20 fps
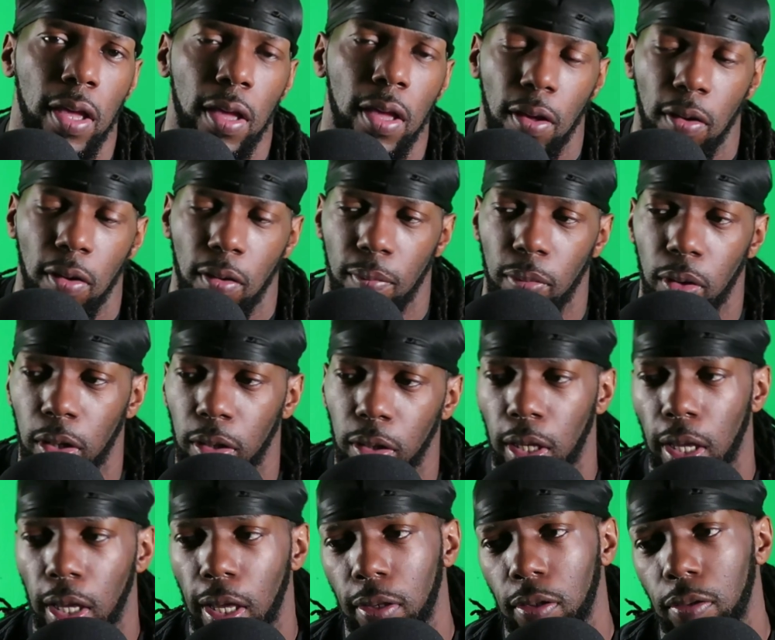But yeah,
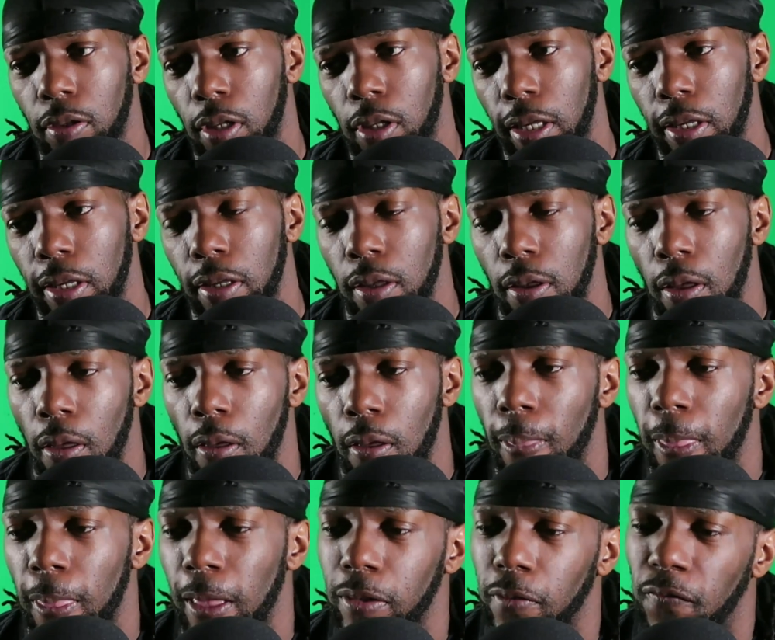like
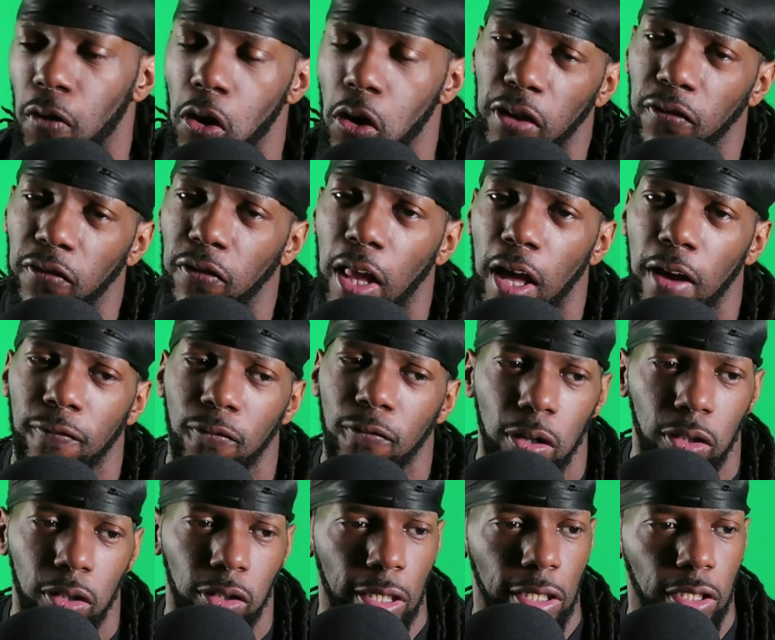the funky fly fresh
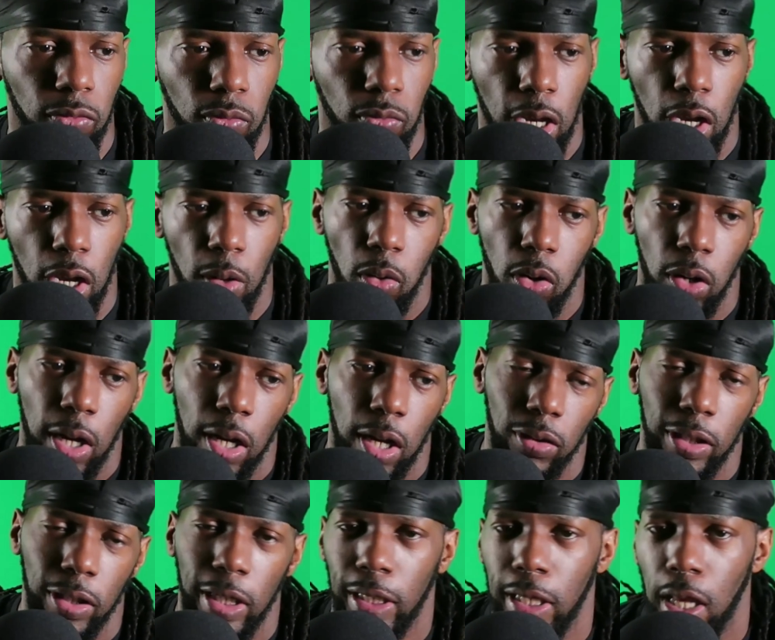Instagram workouts,
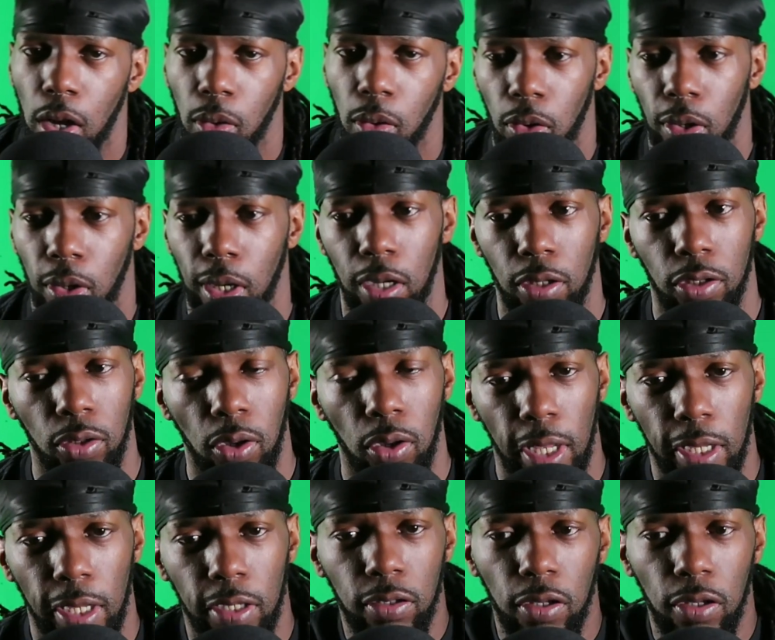TikTok workouts, and all that stuff.